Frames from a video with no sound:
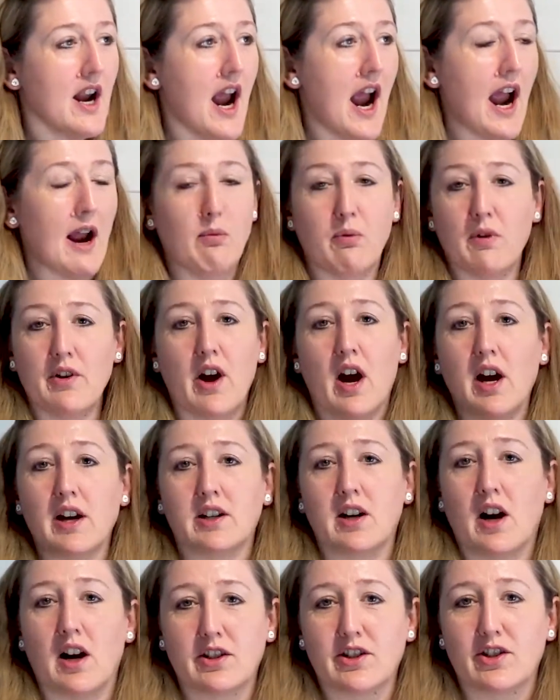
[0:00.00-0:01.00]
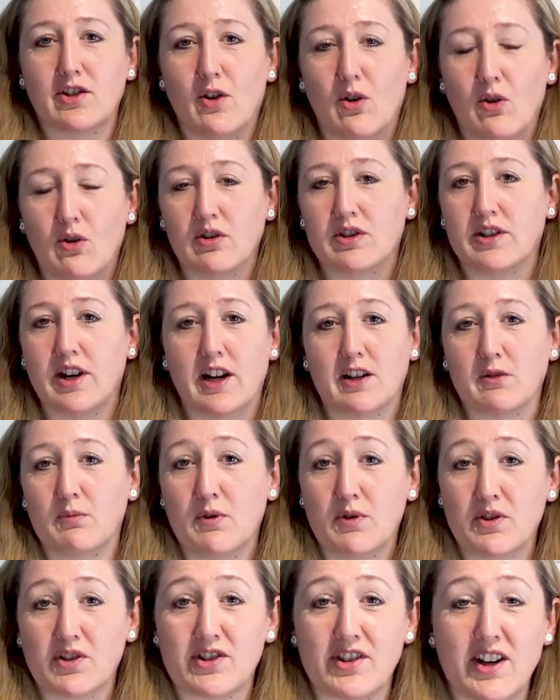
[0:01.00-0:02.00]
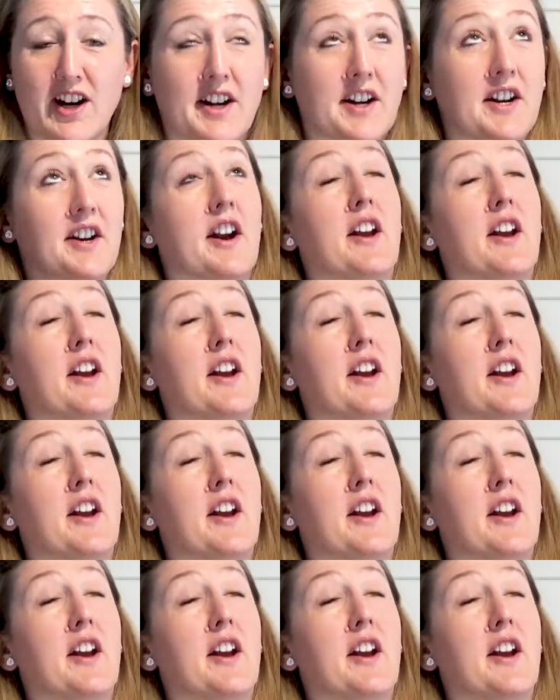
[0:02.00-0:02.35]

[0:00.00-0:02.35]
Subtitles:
And when I got to the hotel that we were staying in,